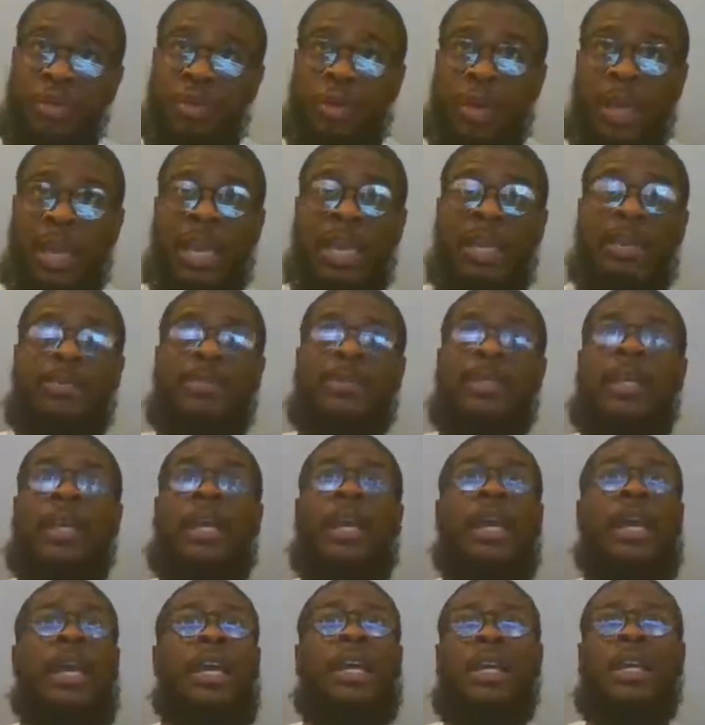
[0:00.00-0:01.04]
games,
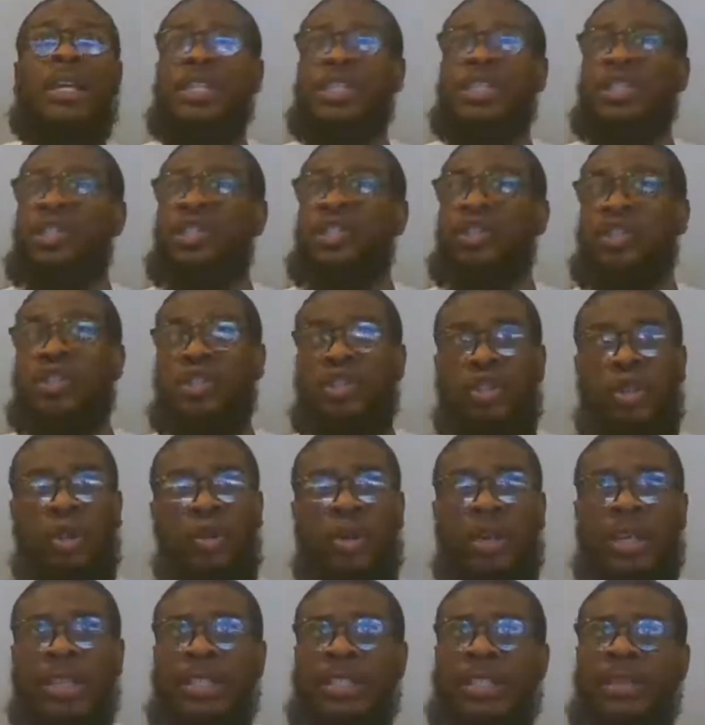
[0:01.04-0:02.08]
could
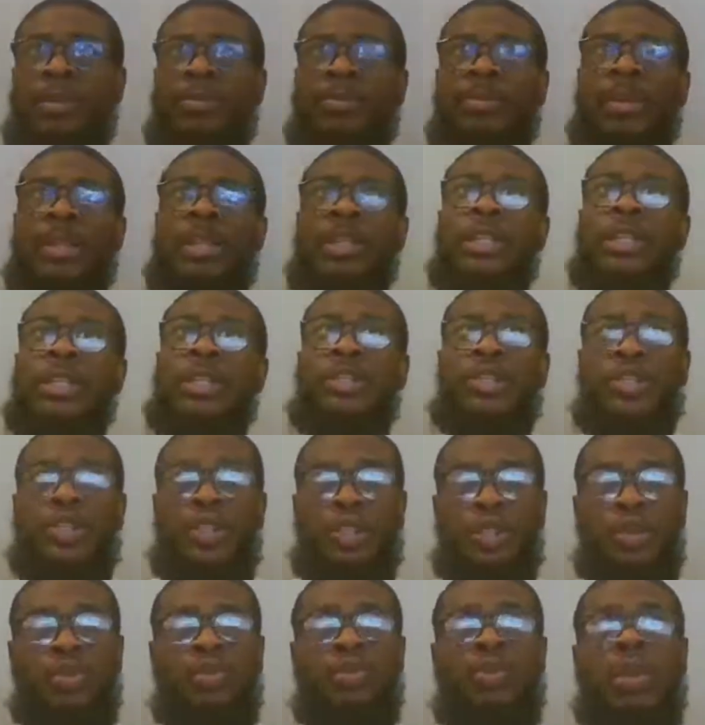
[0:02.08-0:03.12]
showcase the ability to
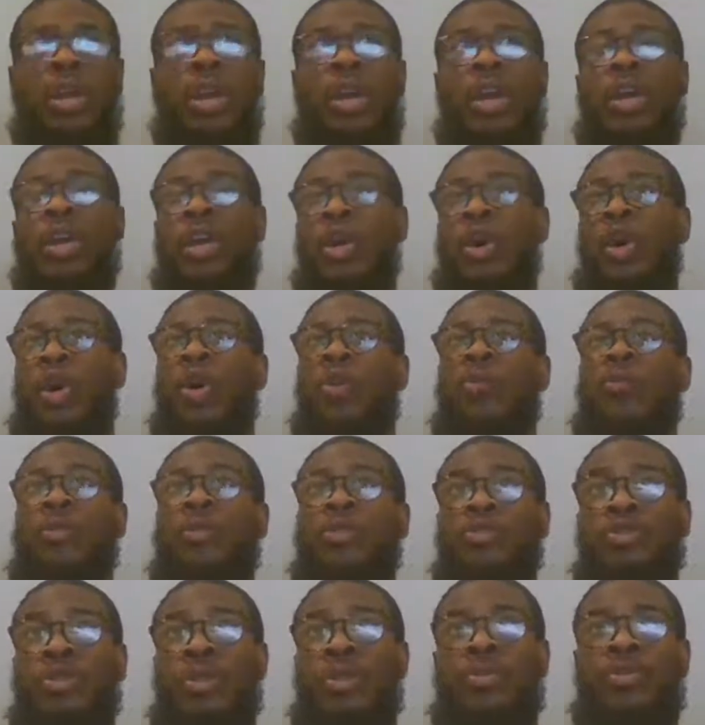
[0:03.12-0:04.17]
shoot, go off the
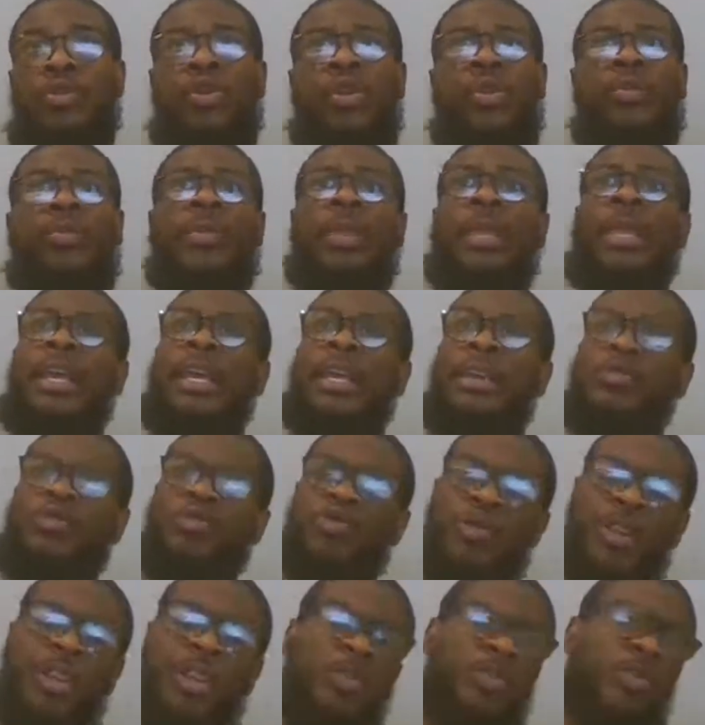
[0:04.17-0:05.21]
dribble. He's
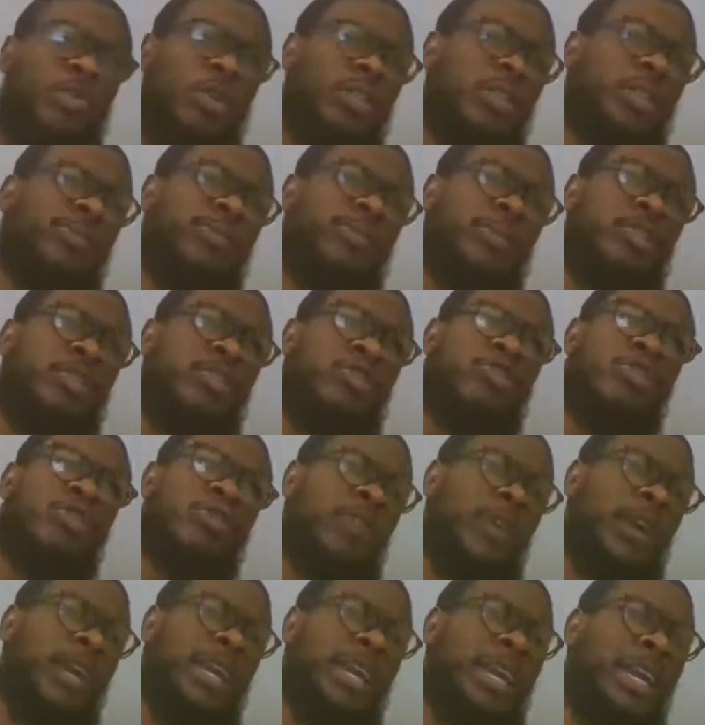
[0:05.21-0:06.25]
really one-dimensional
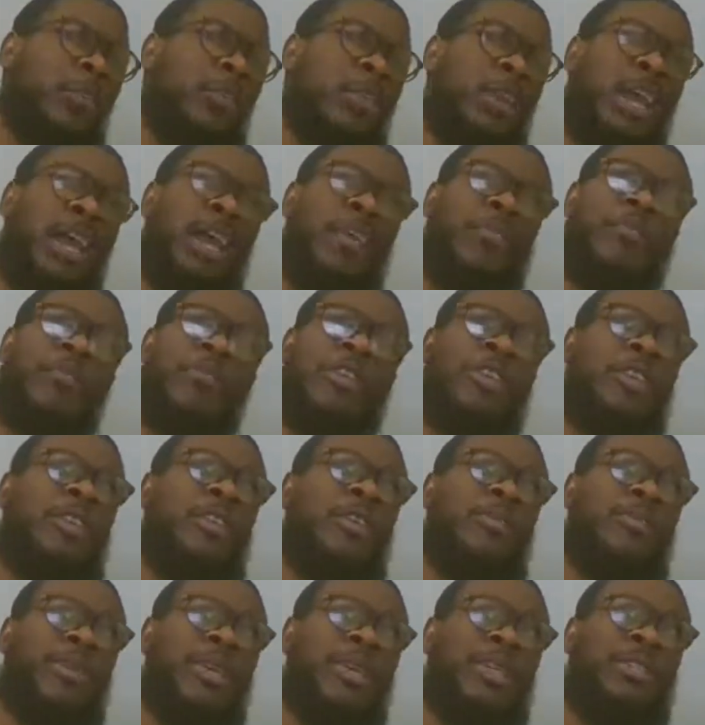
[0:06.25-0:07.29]
right now, not really
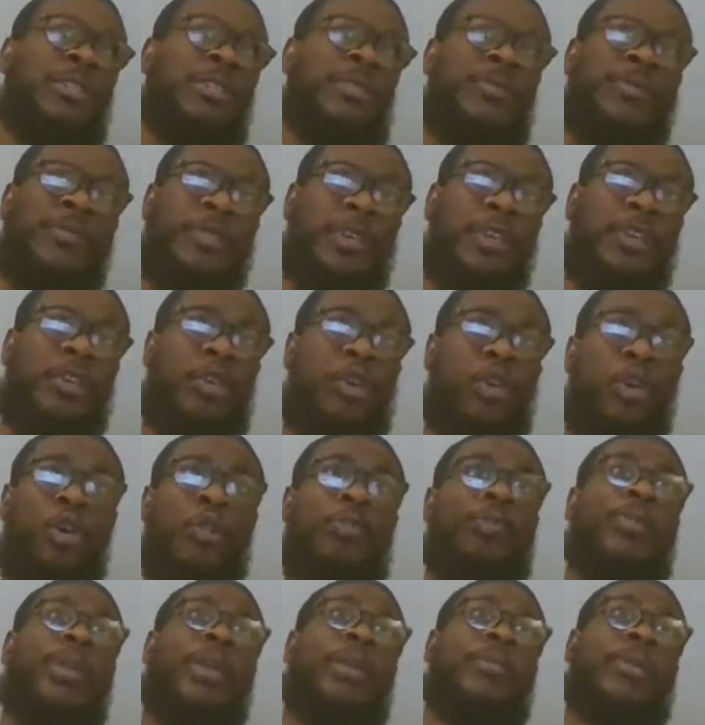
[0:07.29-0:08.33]
the best defender
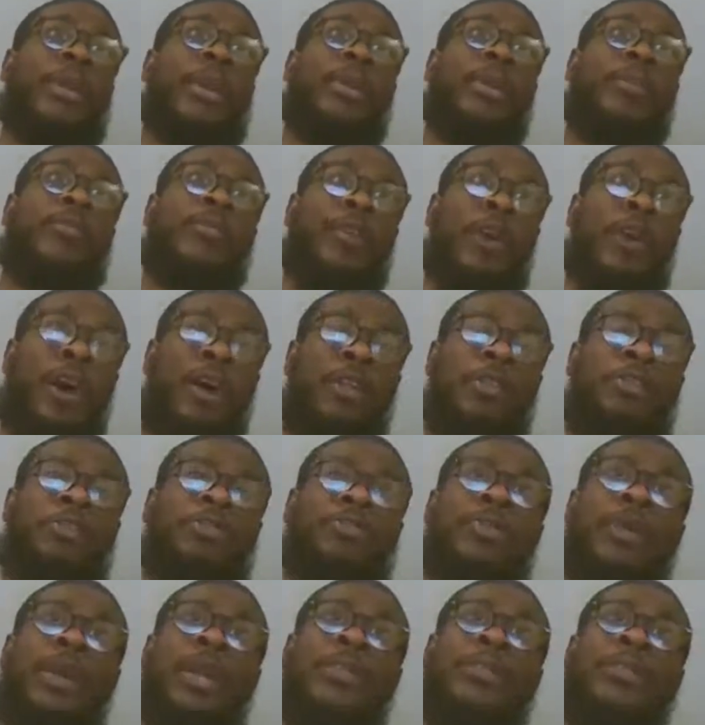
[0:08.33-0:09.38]
or playmaker for others,
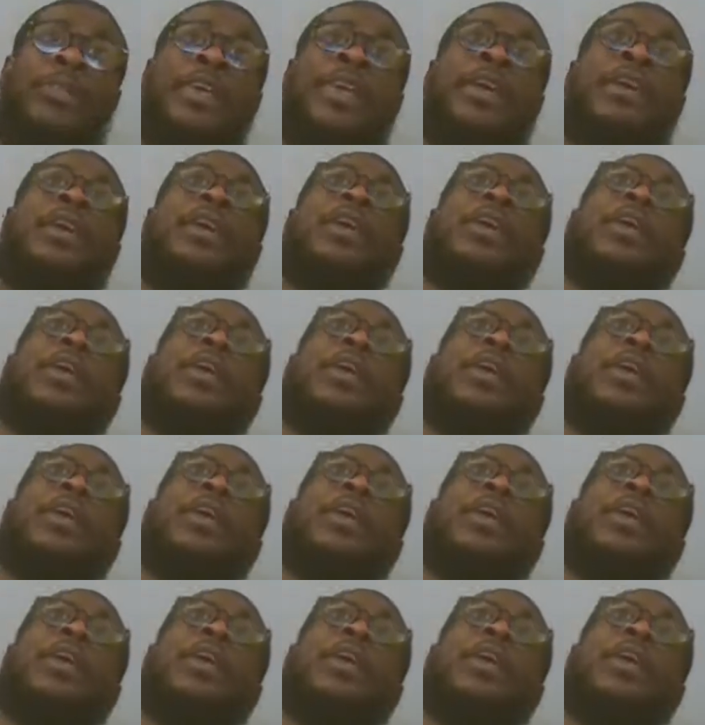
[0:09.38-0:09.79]
but I think